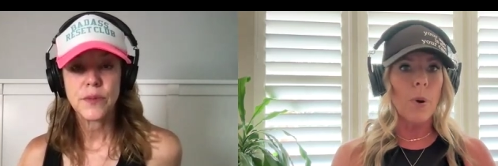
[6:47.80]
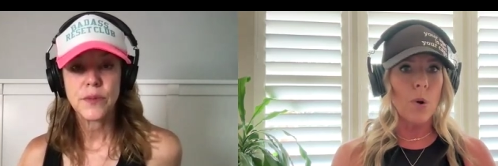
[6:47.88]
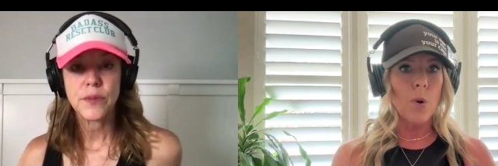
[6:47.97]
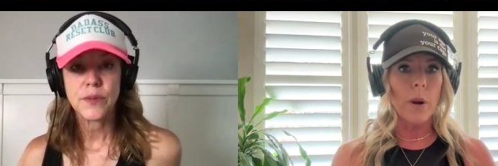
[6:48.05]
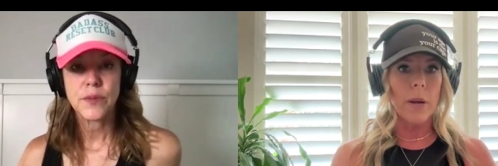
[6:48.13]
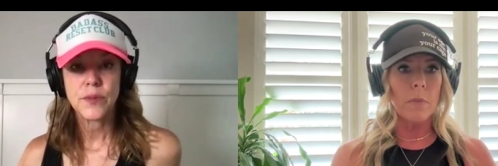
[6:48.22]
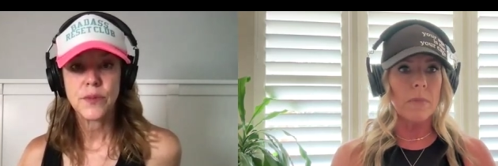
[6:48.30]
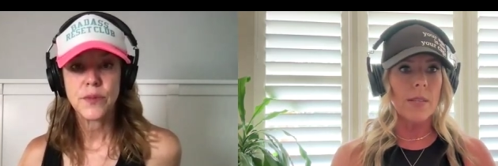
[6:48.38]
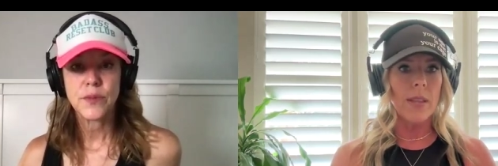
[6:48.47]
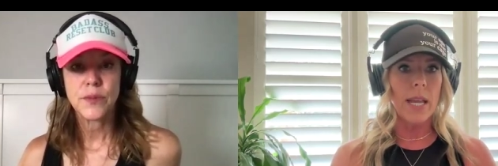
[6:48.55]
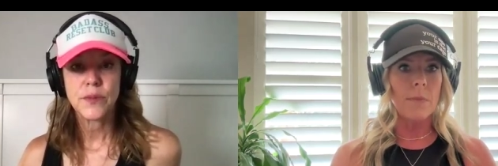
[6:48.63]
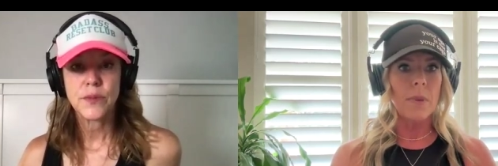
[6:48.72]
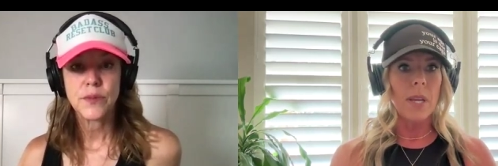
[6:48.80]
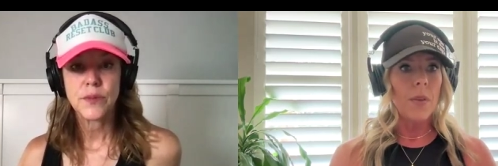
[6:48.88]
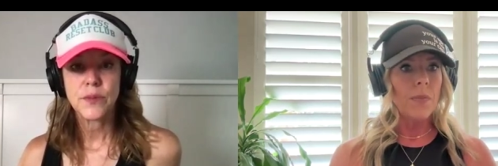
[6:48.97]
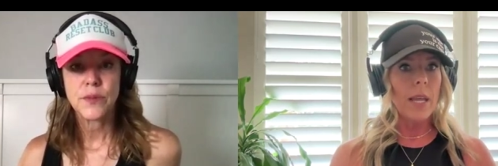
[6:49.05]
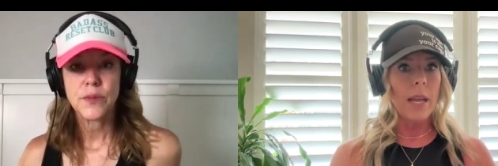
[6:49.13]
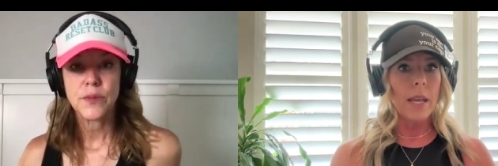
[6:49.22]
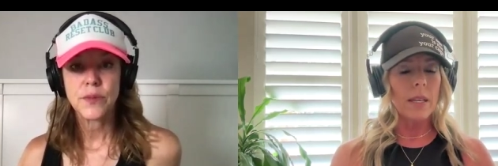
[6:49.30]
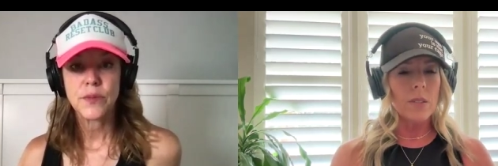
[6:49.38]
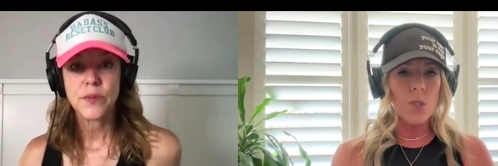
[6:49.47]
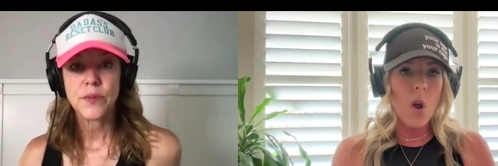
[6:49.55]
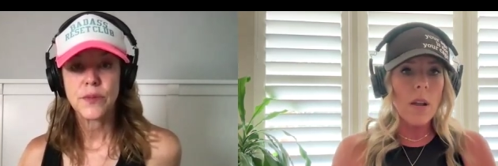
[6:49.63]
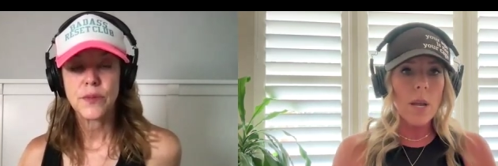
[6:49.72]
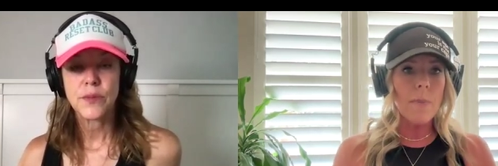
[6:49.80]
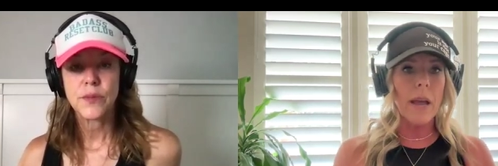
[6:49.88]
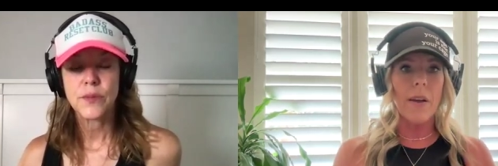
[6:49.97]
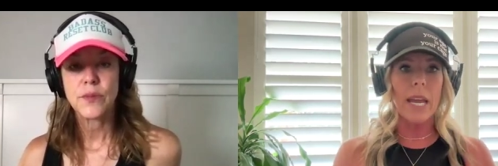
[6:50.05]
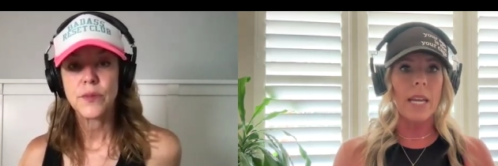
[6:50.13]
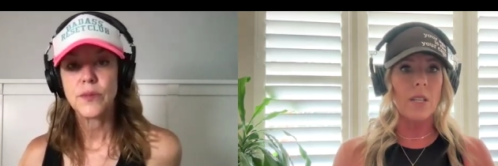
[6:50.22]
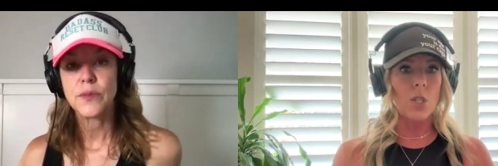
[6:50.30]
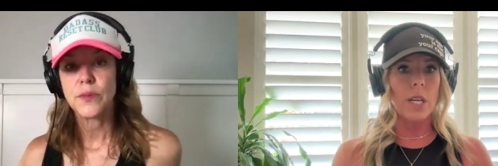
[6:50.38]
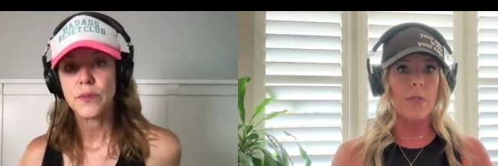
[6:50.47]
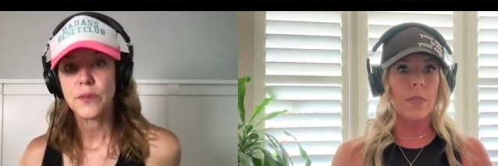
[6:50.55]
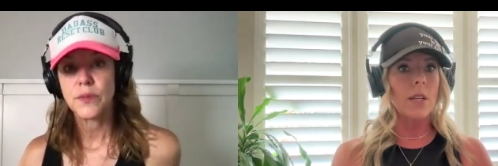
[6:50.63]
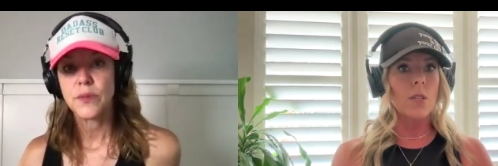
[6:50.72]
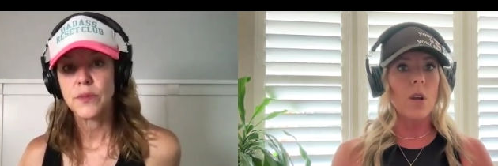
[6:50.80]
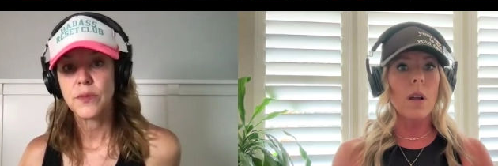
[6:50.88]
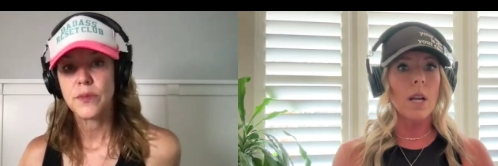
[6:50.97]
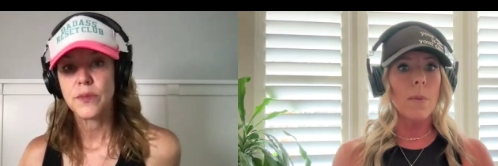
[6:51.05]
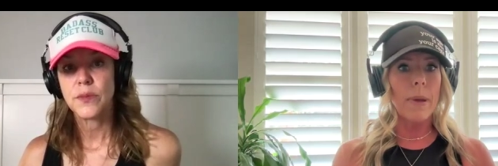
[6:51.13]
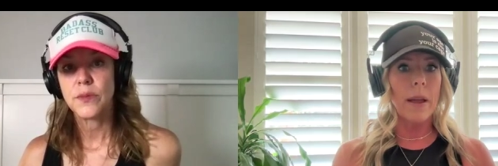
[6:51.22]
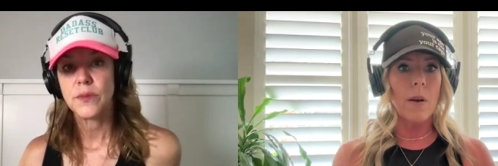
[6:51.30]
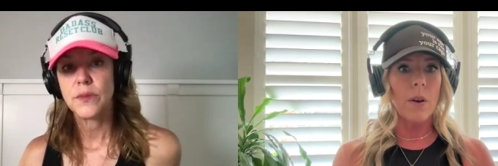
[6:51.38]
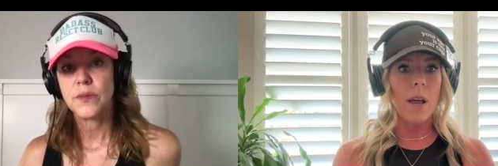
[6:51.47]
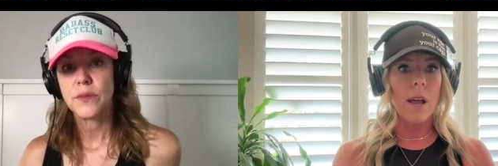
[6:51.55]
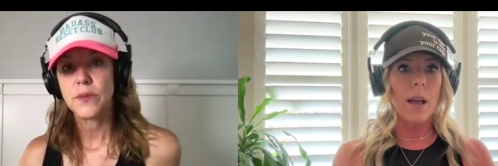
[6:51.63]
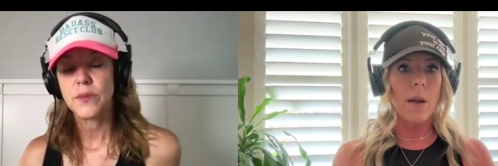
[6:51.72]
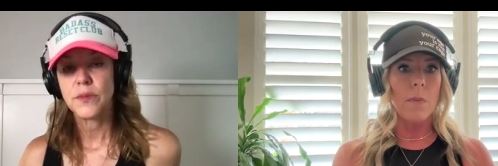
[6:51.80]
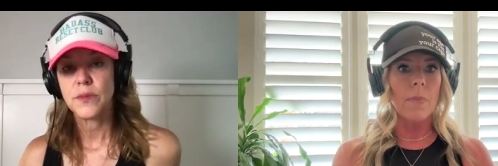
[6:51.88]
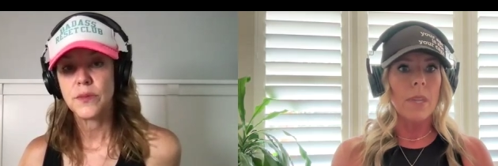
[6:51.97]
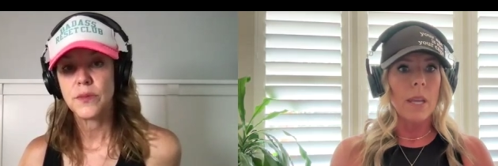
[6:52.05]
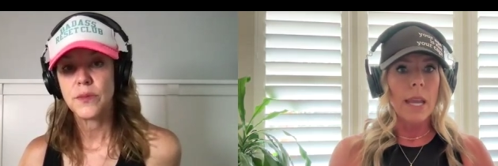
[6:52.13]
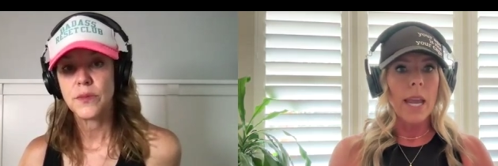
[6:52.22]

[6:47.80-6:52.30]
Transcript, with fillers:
Speaker 1: programs that that talk about aging, that talk about um,